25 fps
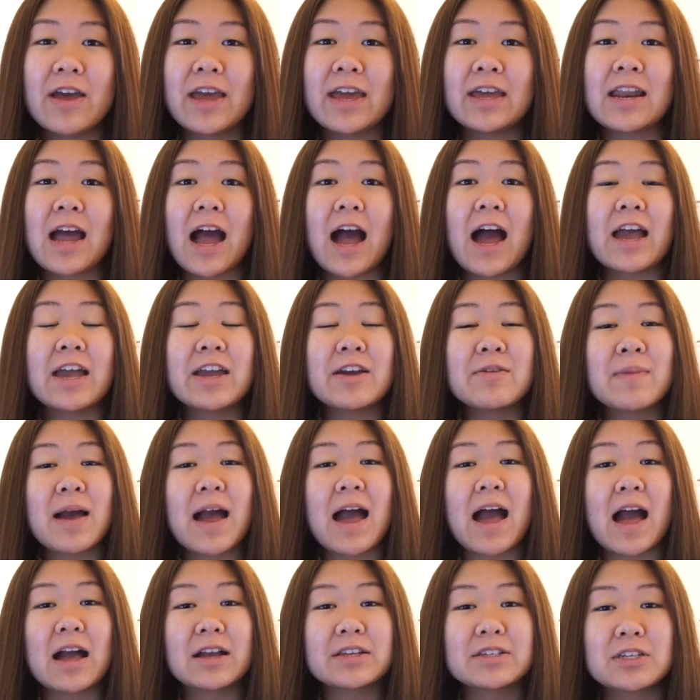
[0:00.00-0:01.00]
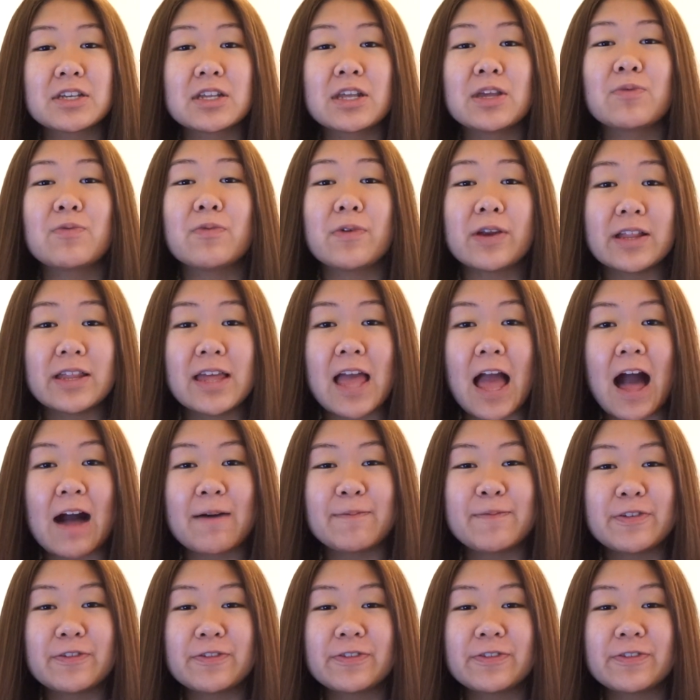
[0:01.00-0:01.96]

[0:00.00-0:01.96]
and I am actually really happy